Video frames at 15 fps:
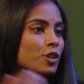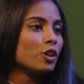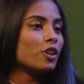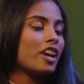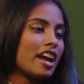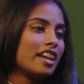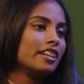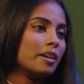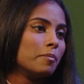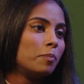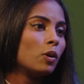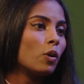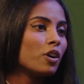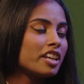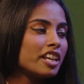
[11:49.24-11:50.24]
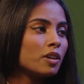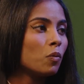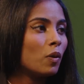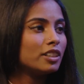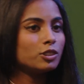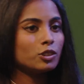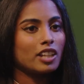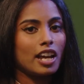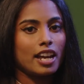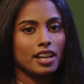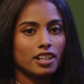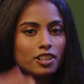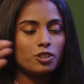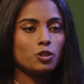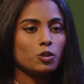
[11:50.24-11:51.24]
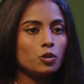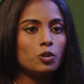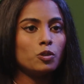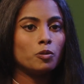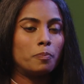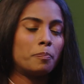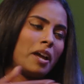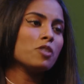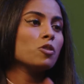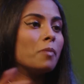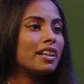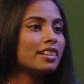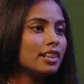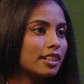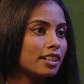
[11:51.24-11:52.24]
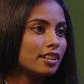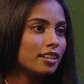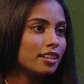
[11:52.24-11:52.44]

you're an employee, what do they do? Pay you monthly?